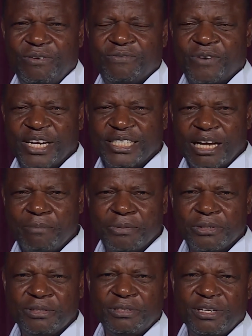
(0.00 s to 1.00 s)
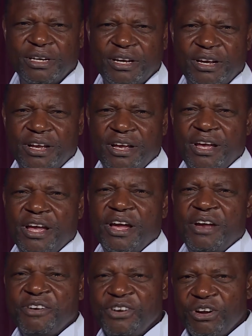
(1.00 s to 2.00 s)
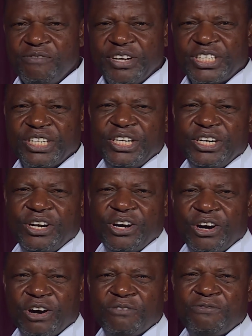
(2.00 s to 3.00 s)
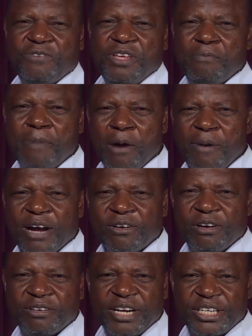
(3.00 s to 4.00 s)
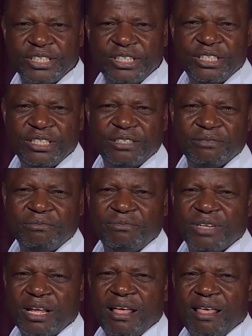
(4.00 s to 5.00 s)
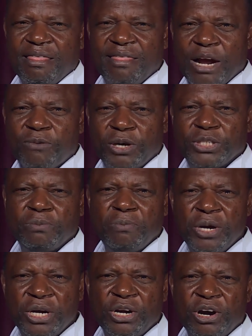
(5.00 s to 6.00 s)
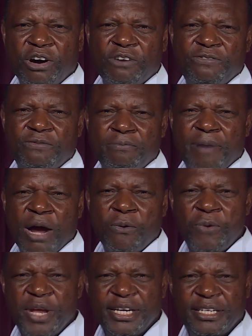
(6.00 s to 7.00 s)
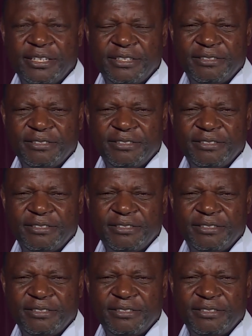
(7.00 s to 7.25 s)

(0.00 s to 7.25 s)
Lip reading: For example, renovation of Ibawa congregation that was blown off by wind,